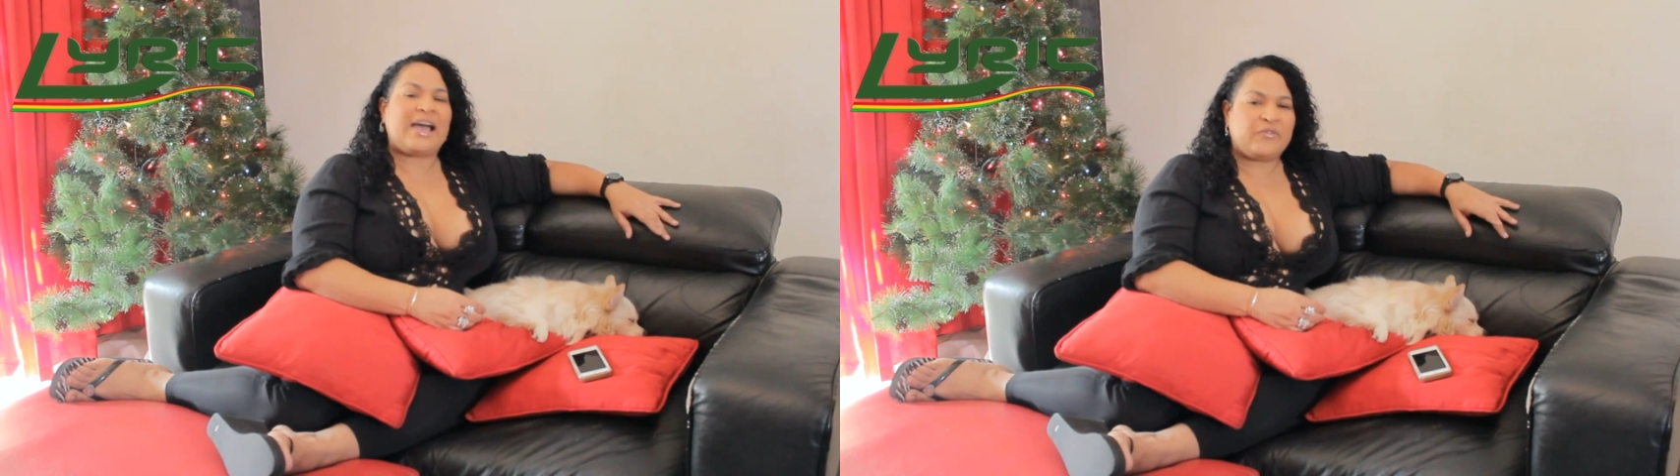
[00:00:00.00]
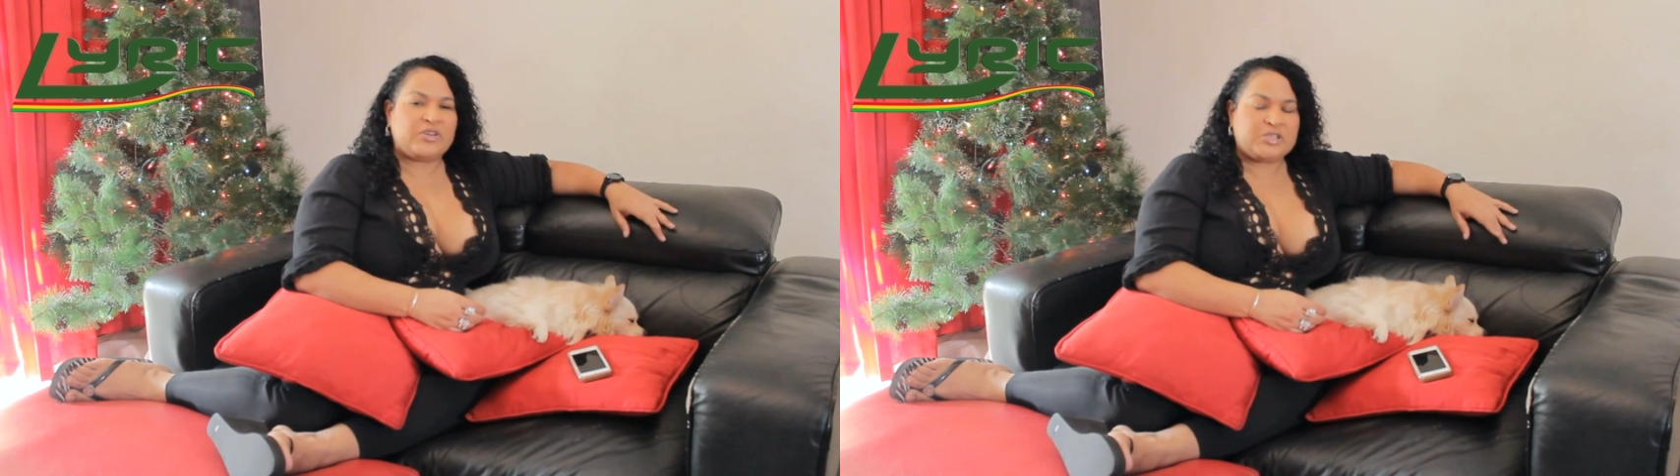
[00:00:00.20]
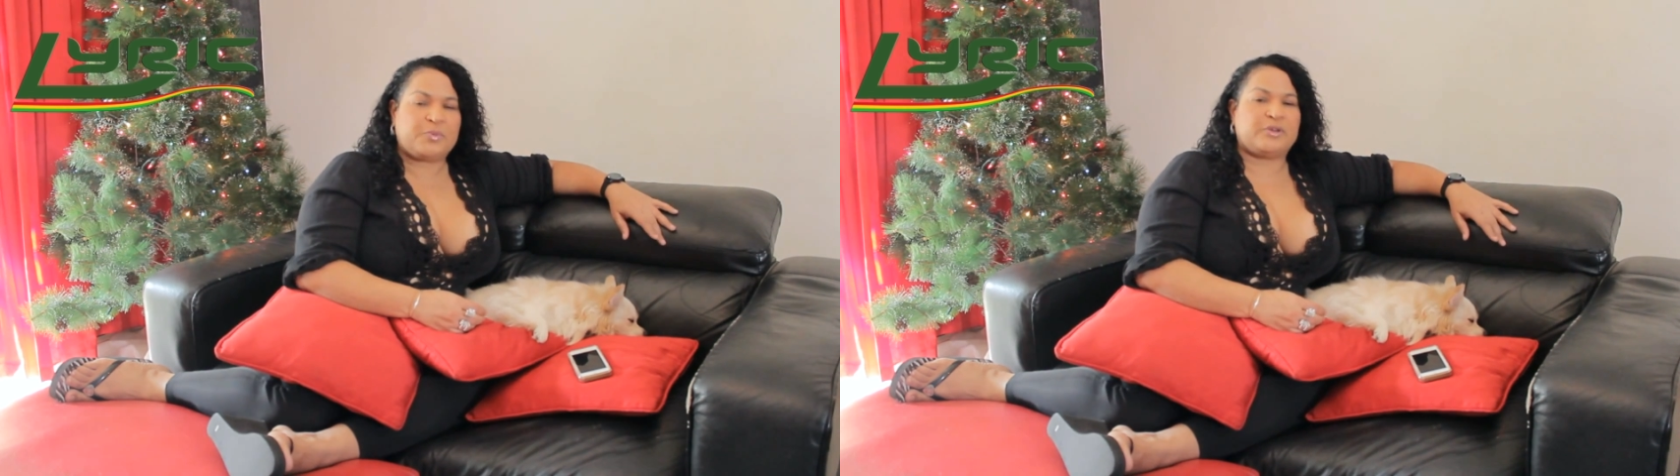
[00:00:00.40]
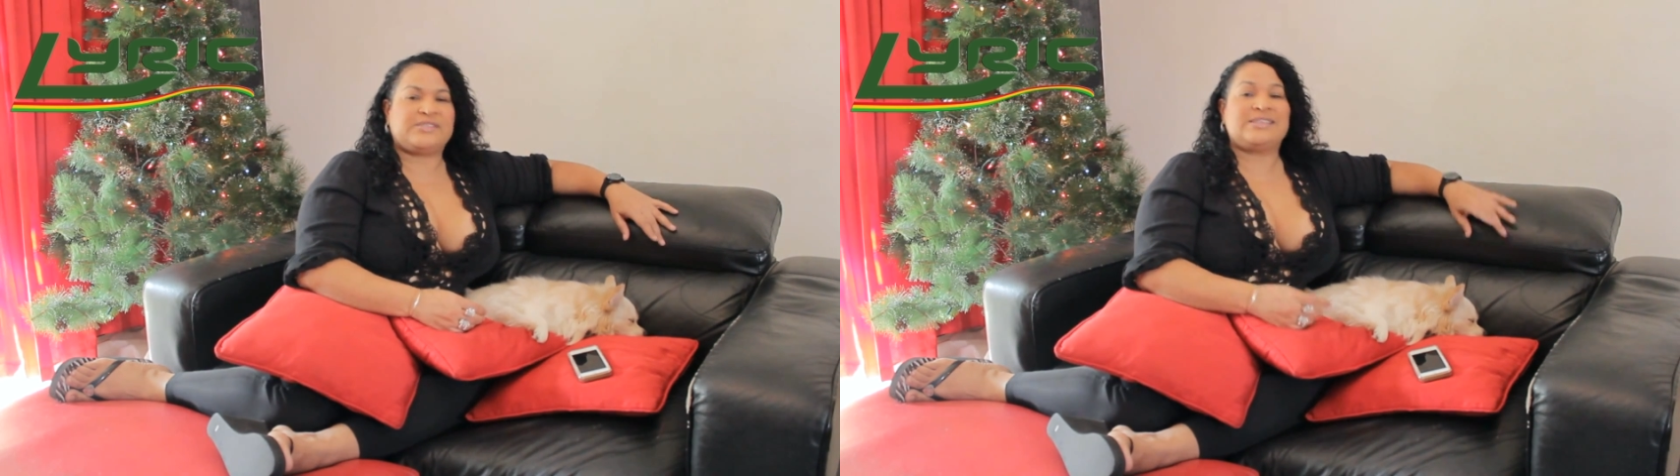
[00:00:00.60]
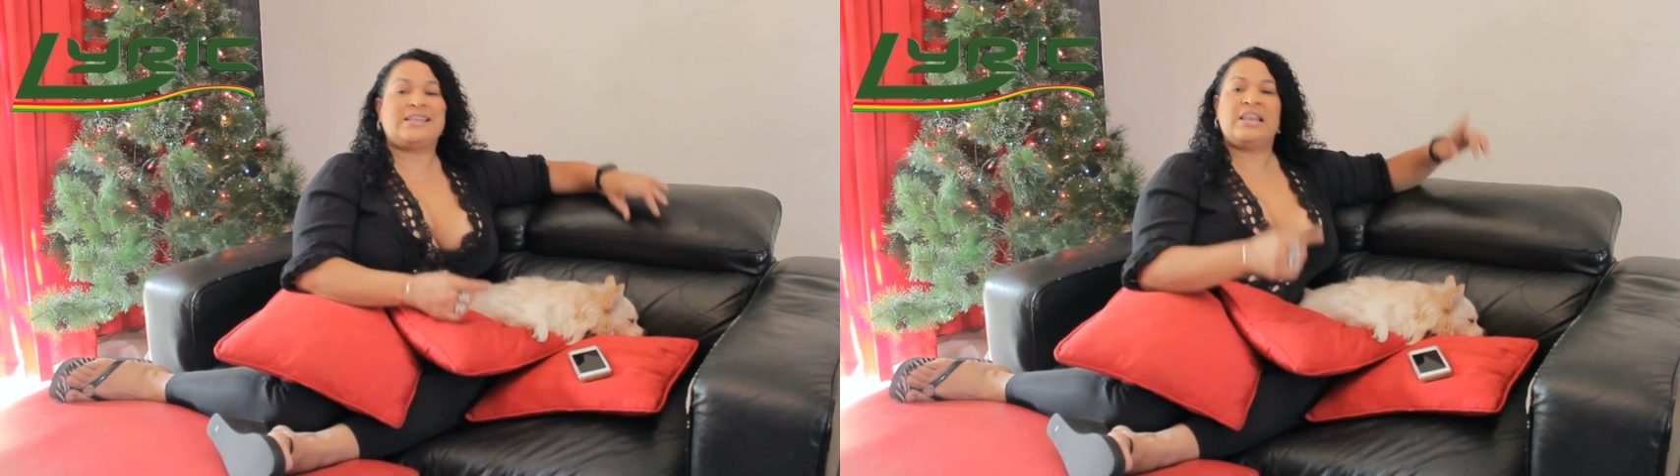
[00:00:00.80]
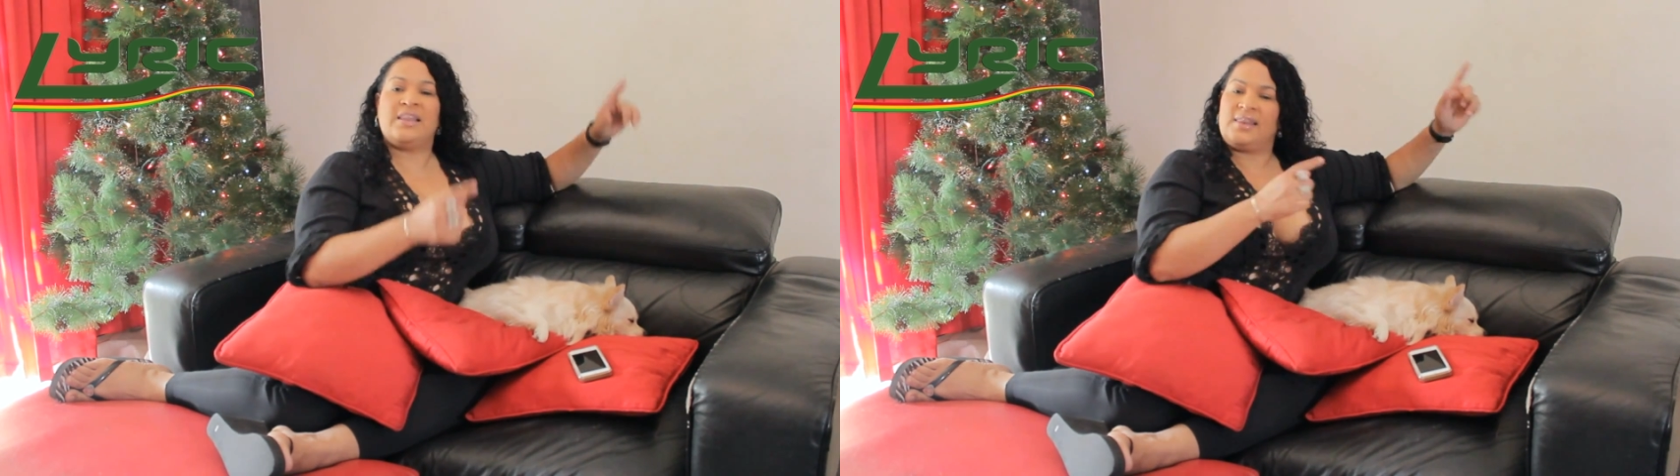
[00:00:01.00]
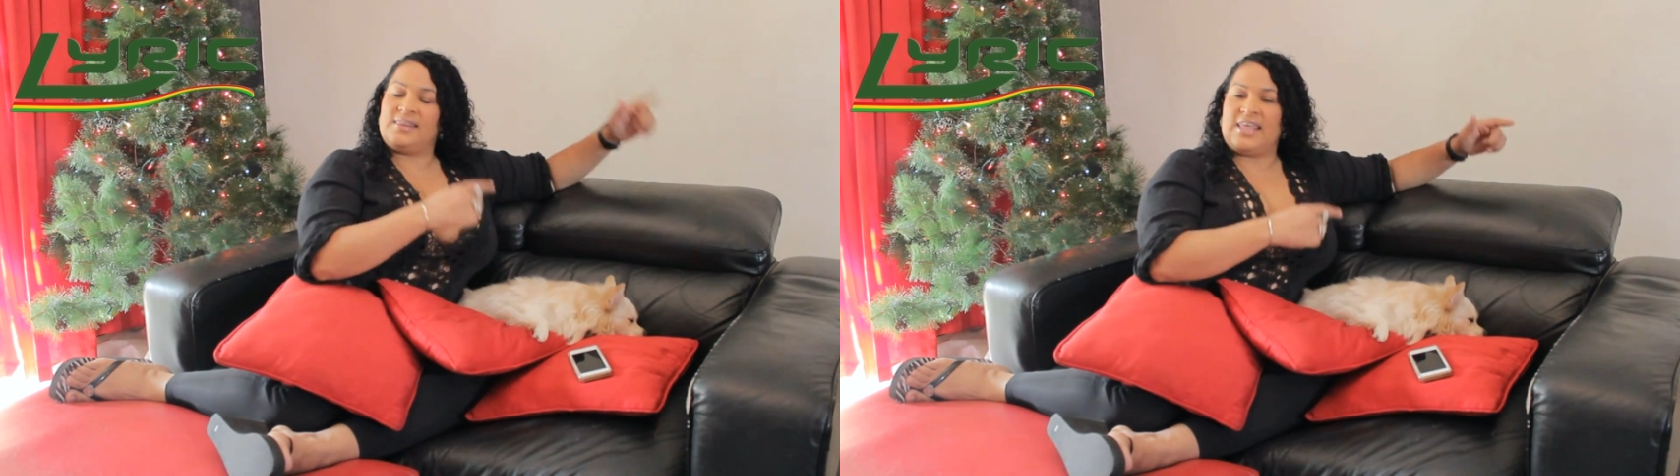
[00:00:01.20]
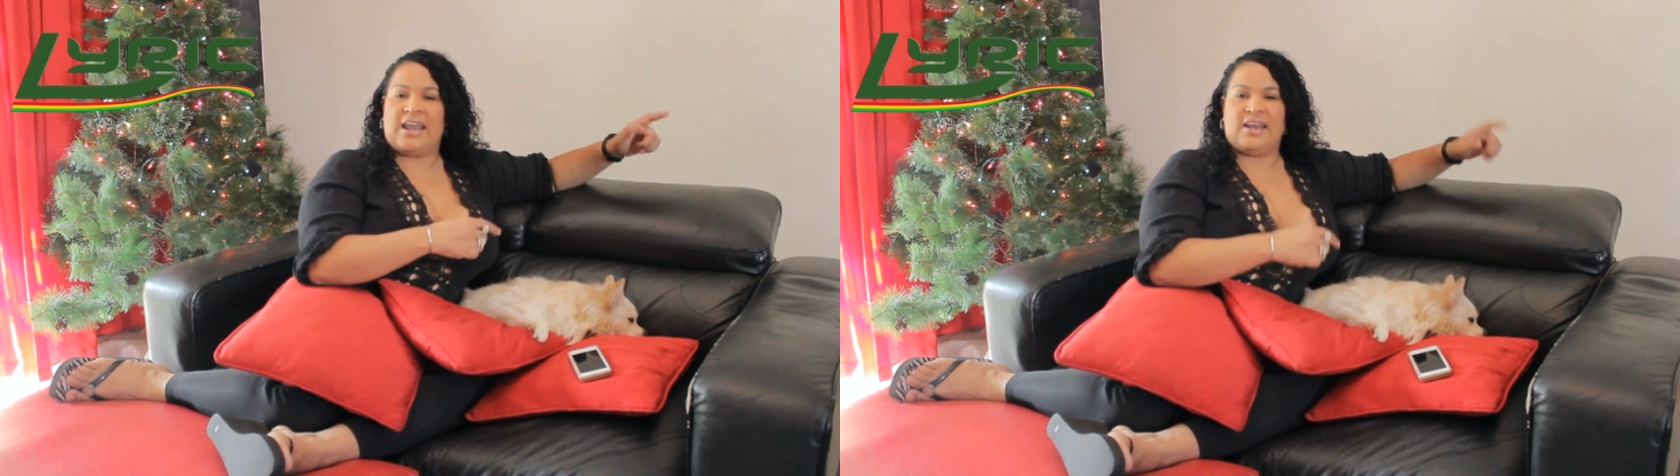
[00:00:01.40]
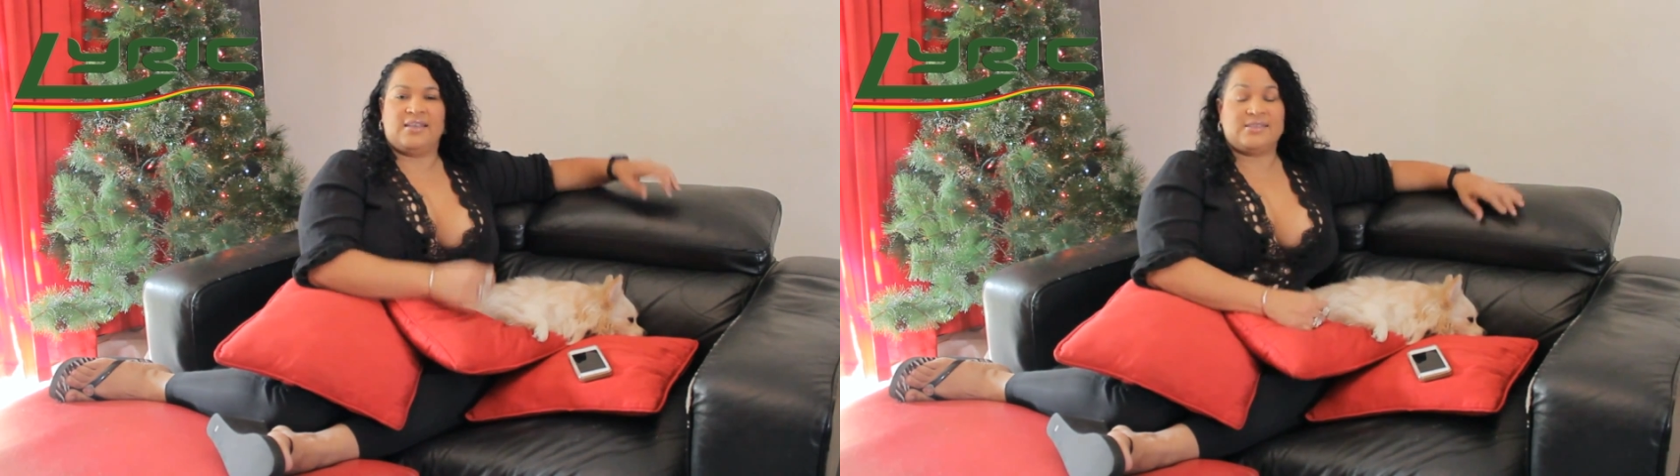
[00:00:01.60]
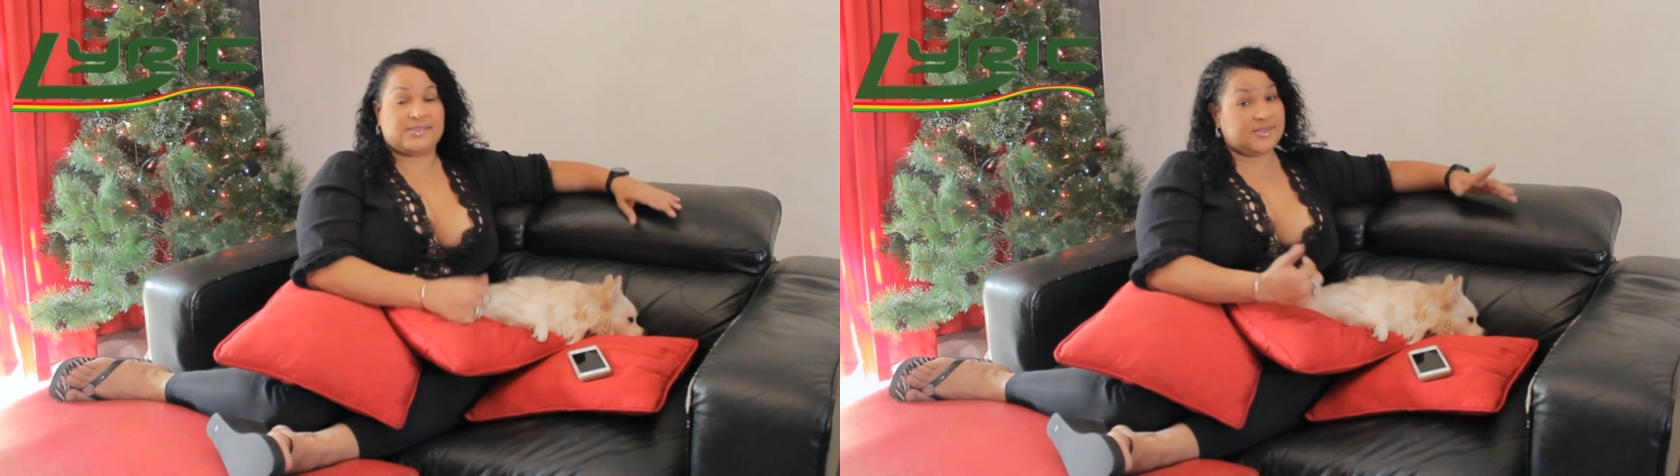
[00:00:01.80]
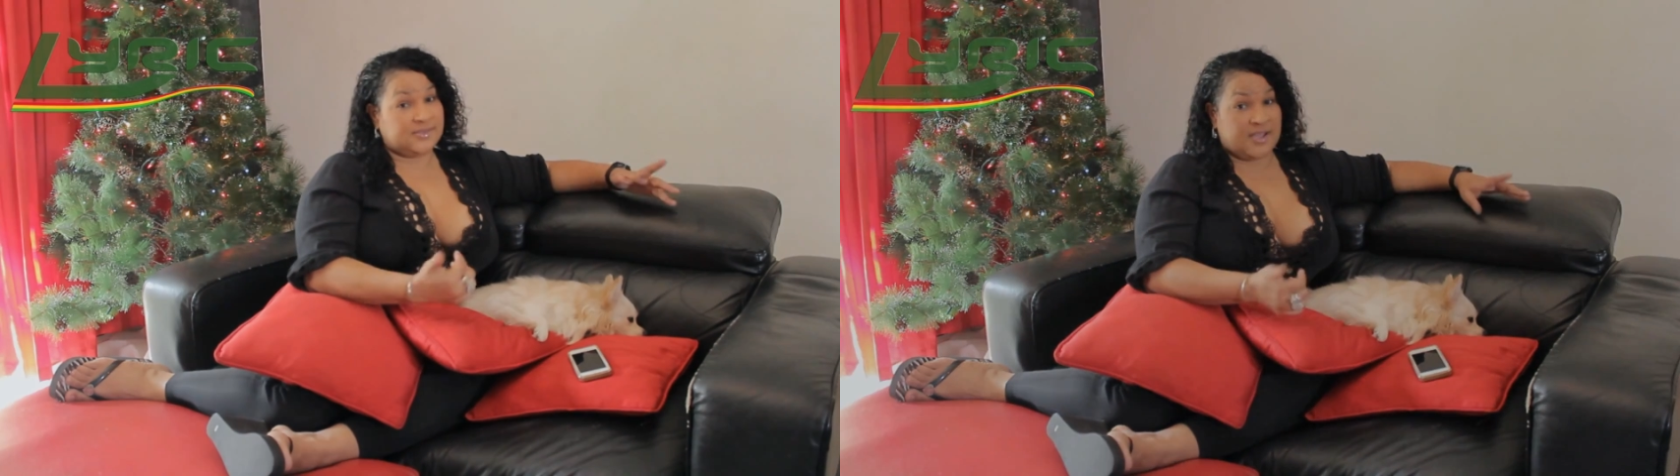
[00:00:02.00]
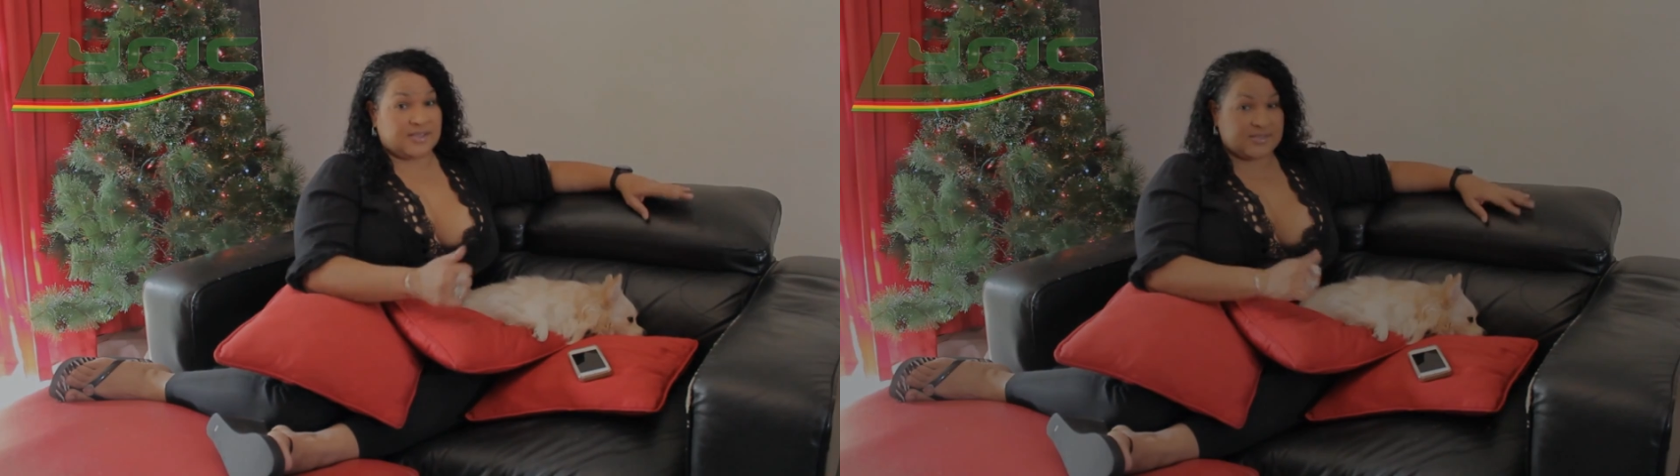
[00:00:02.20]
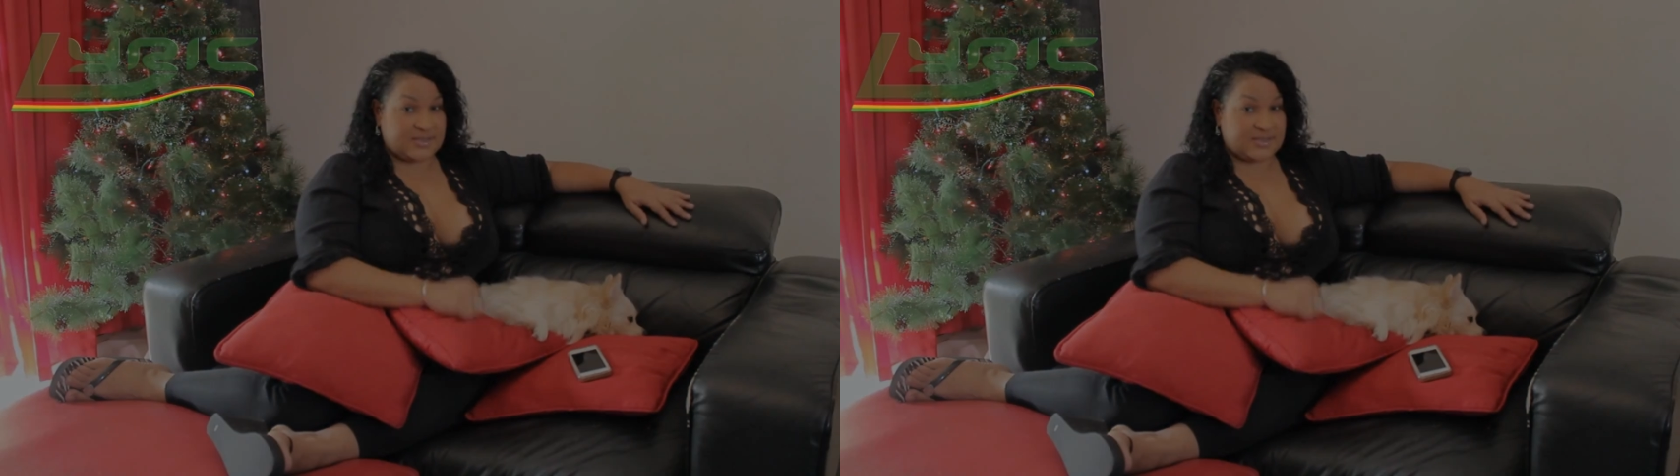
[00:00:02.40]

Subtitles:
average person then, still not